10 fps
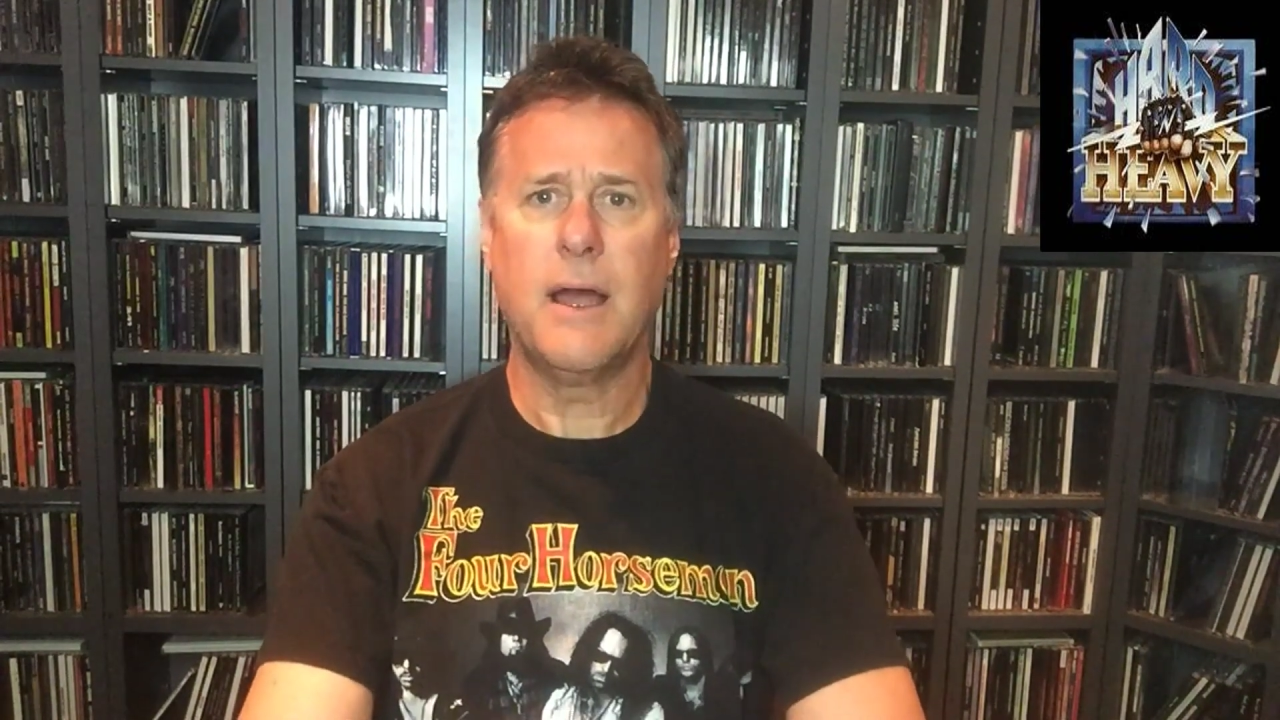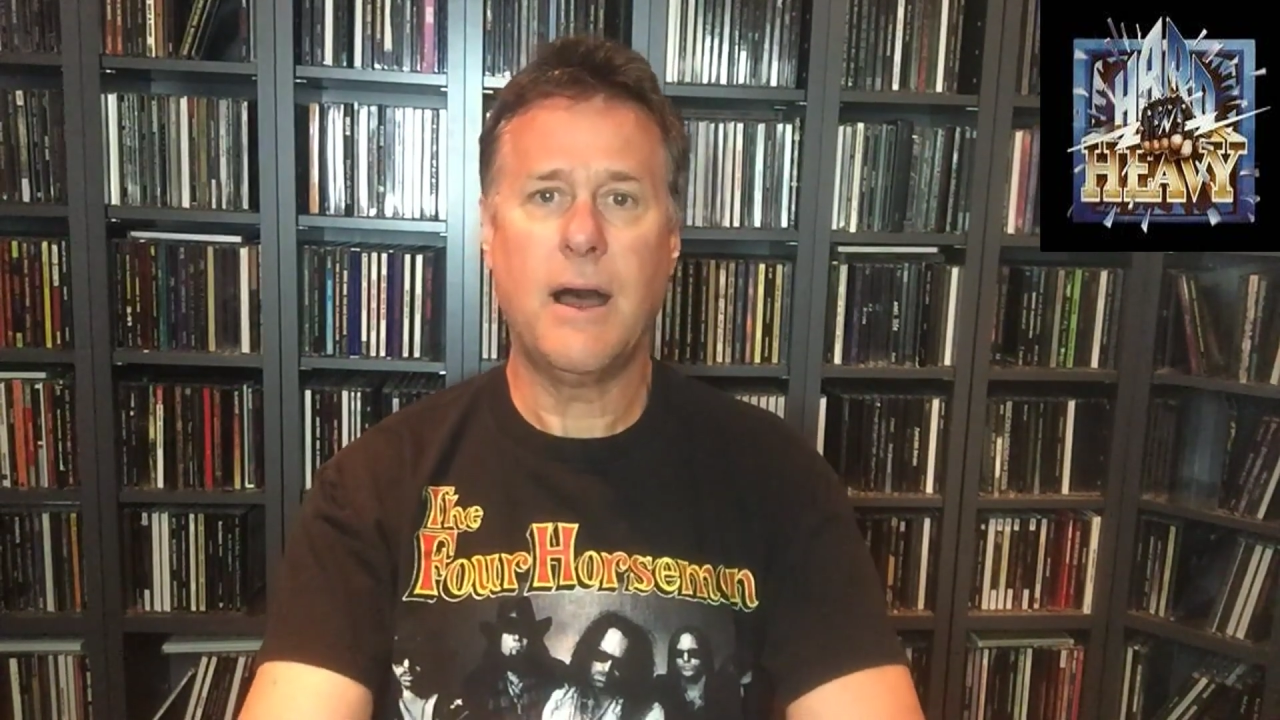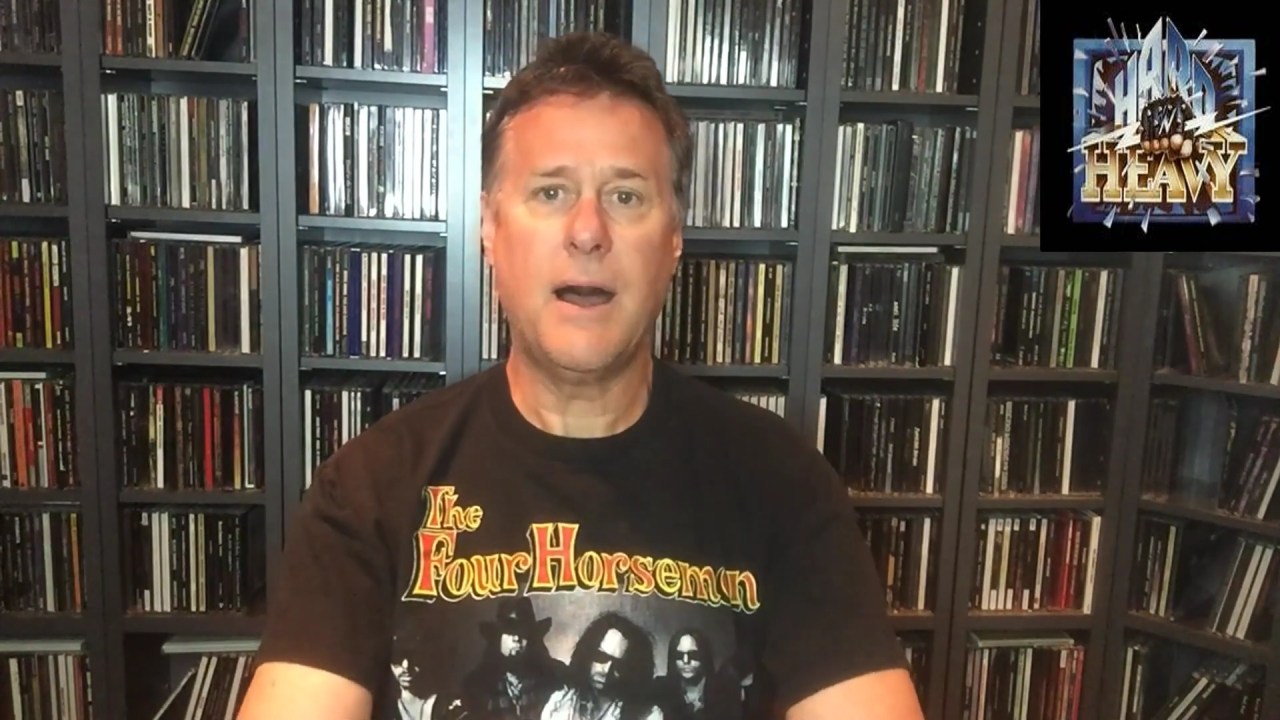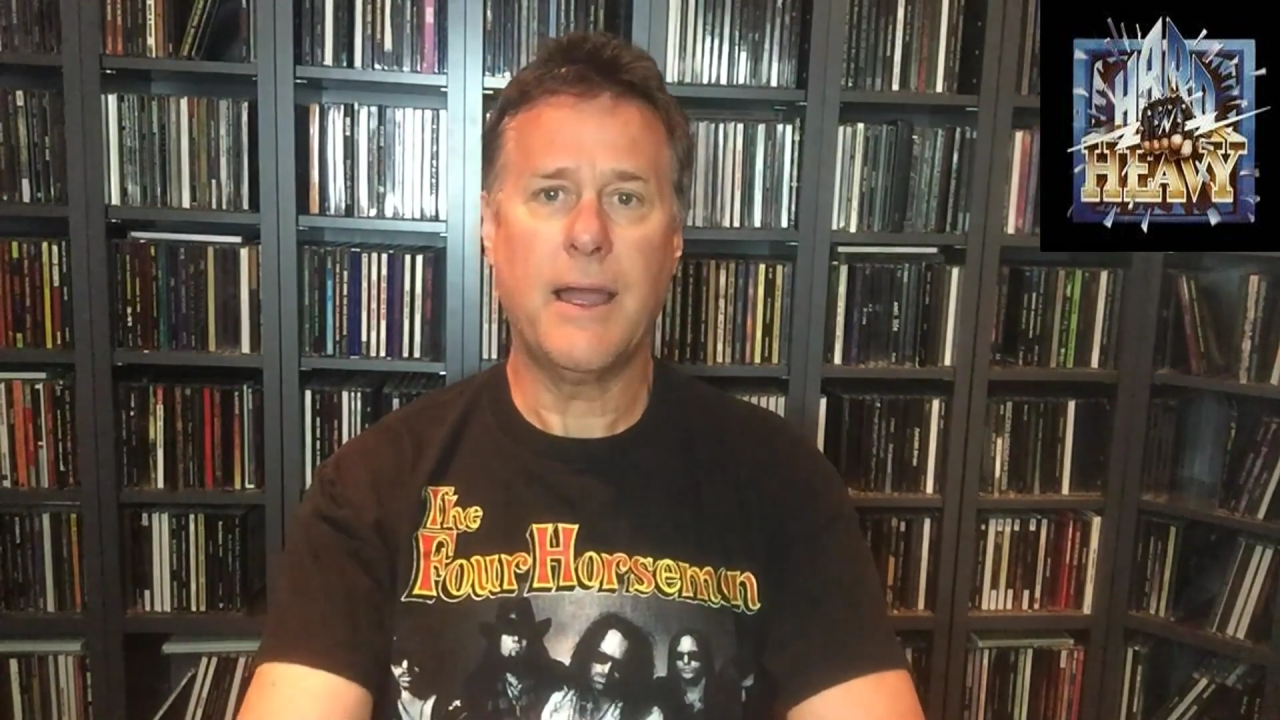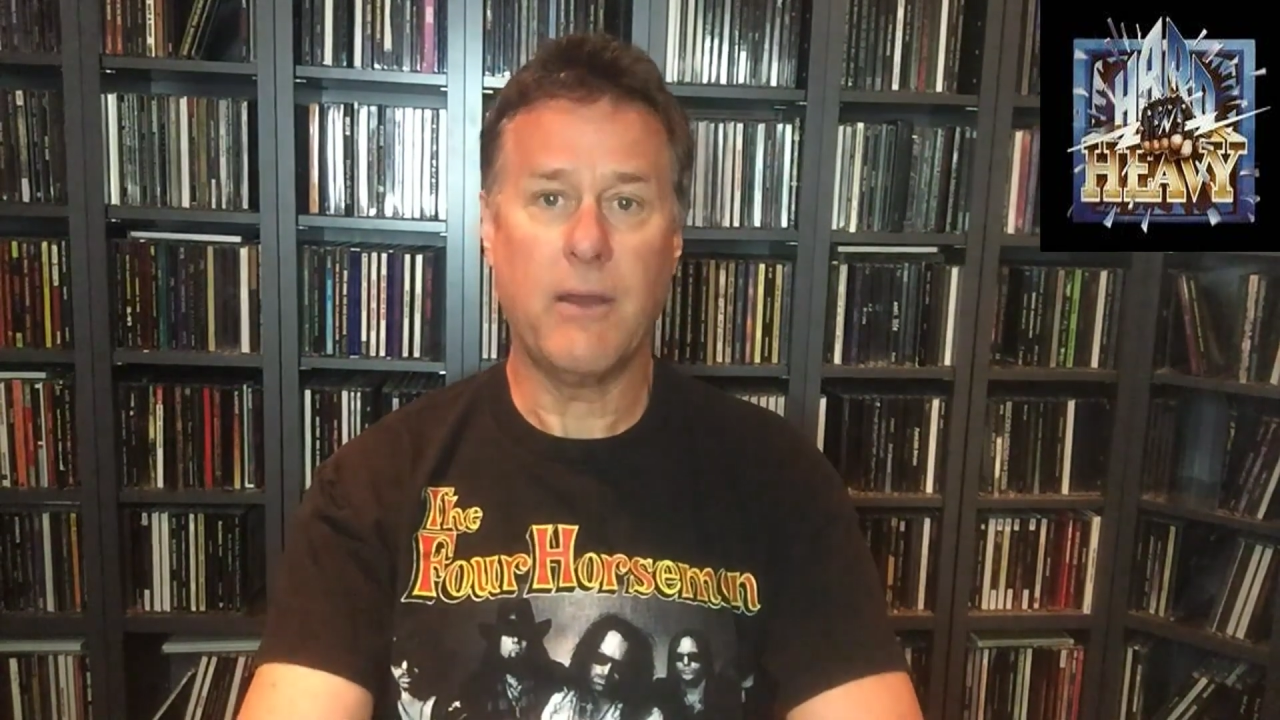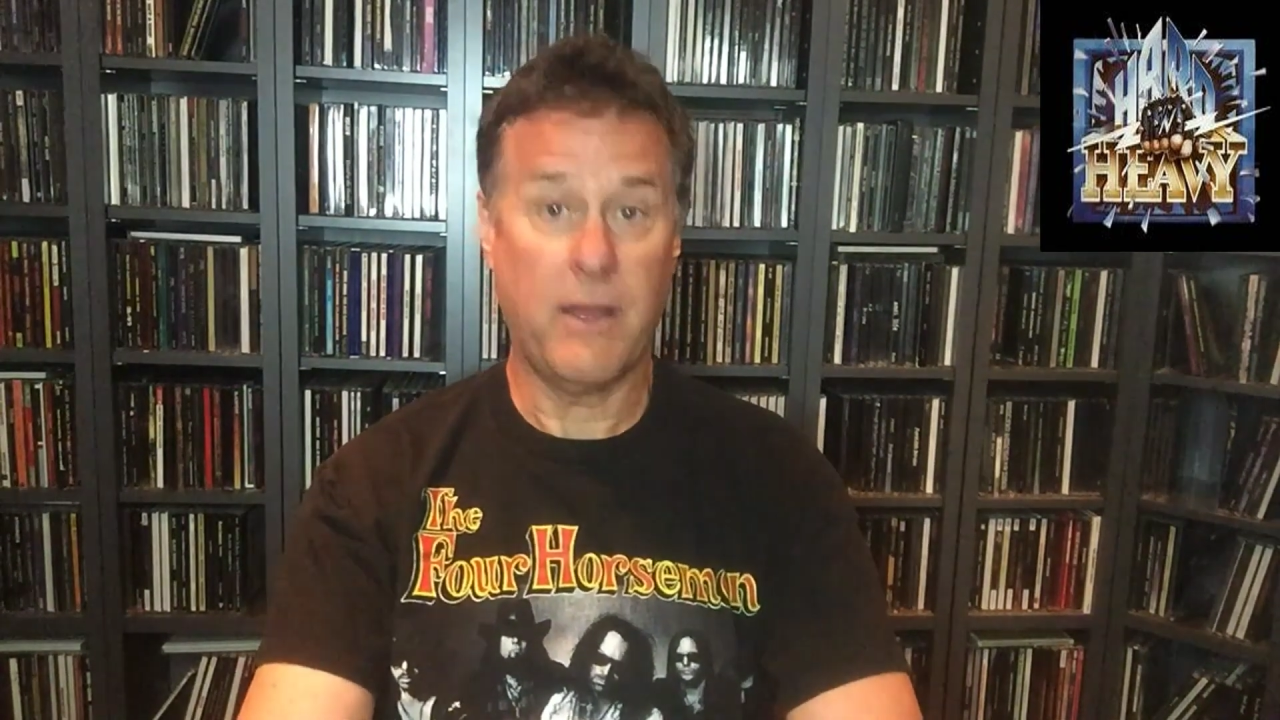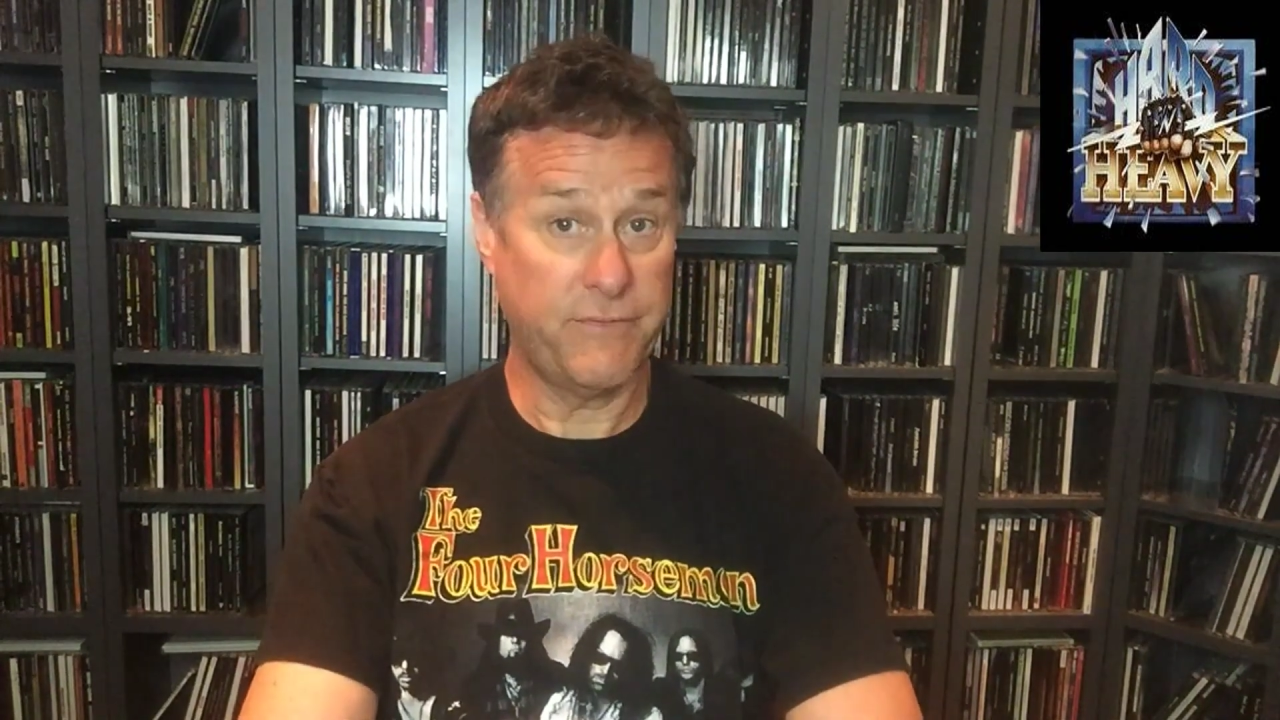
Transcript: high, our